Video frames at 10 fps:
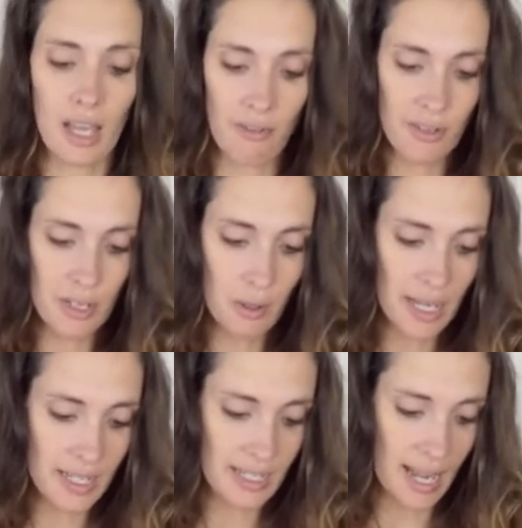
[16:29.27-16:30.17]
if you go
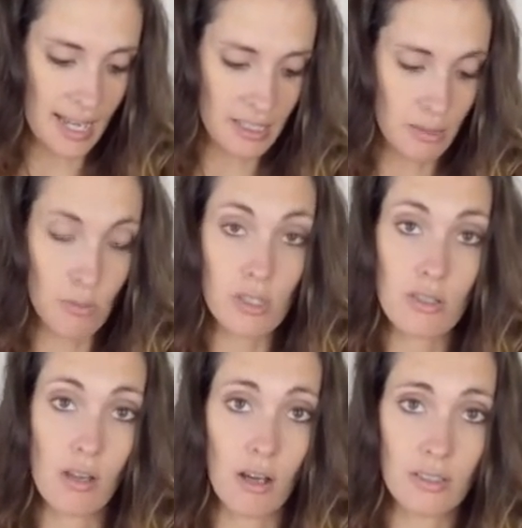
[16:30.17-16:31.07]
ahead and add some
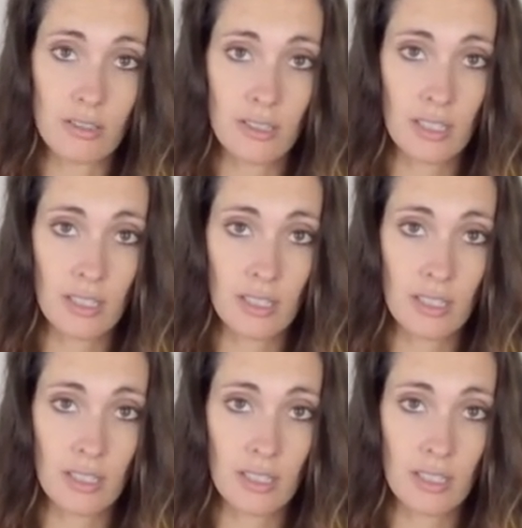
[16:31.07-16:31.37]
salt